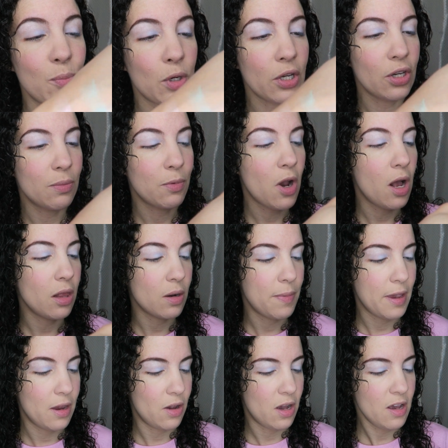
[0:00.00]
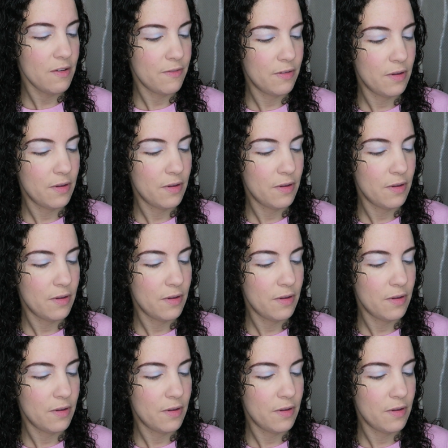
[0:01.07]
pretty good color payoff.